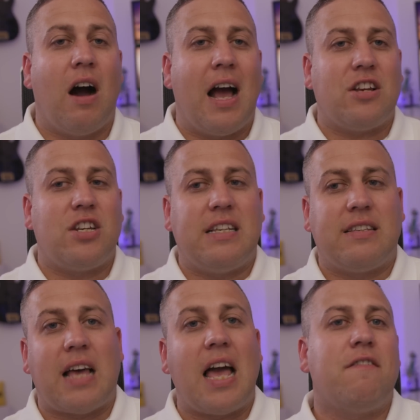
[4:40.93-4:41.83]
I actually
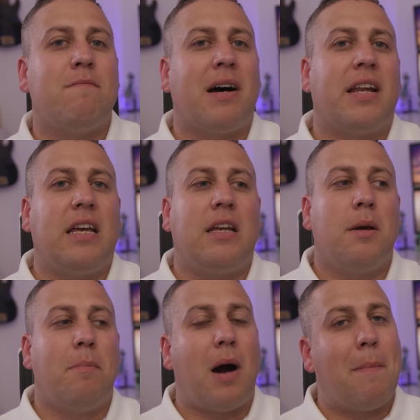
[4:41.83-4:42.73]
save money
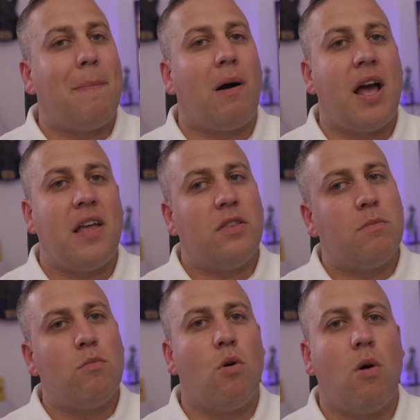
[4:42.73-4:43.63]
by buying the